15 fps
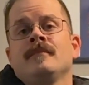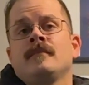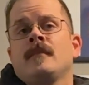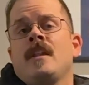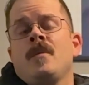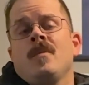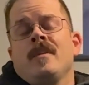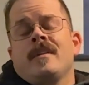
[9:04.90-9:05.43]

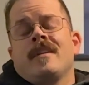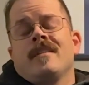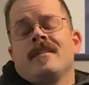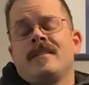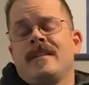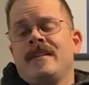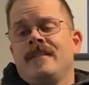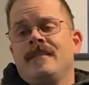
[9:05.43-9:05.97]
They weren't
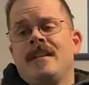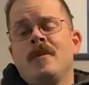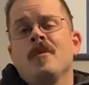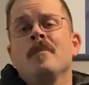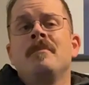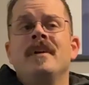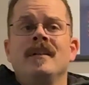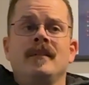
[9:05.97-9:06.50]
guaranteed. They were
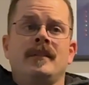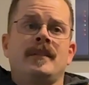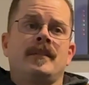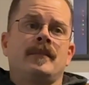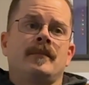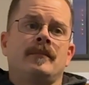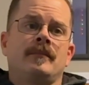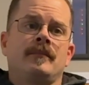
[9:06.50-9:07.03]
built.
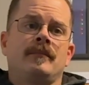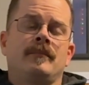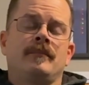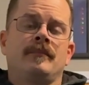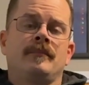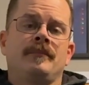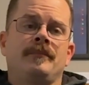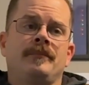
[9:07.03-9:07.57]

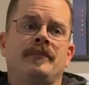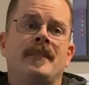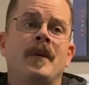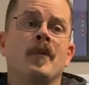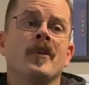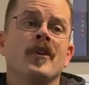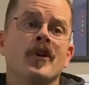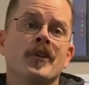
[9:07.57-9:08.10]
They
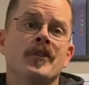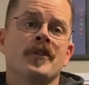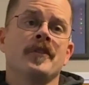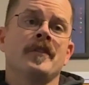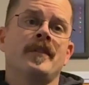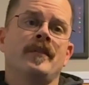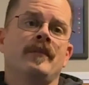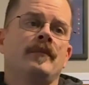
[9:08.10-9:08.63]
were nurtured.